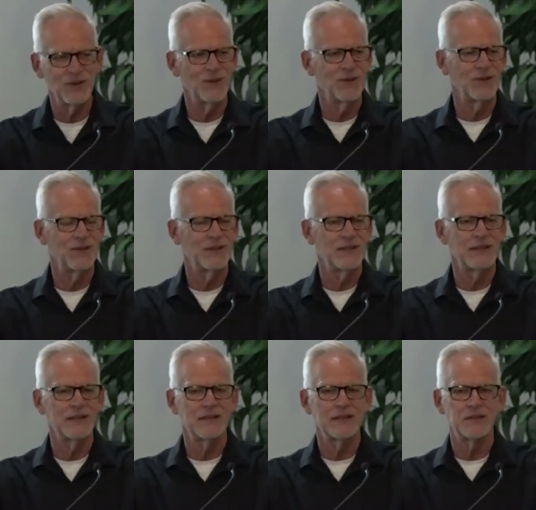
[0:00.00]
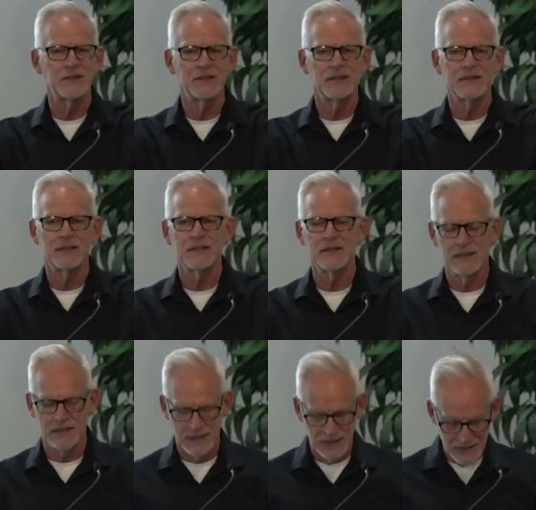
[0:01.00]

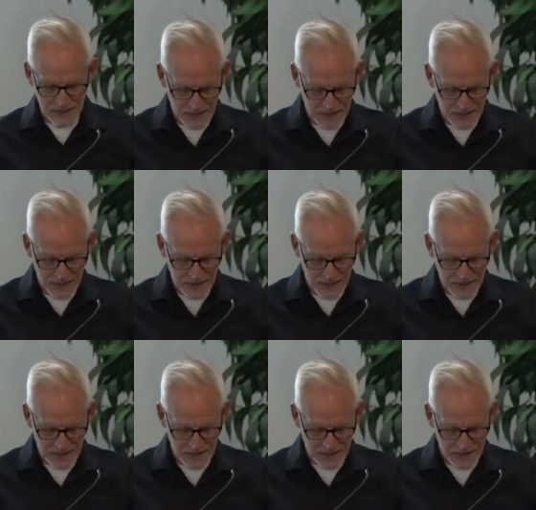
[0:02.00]
(no one is talking)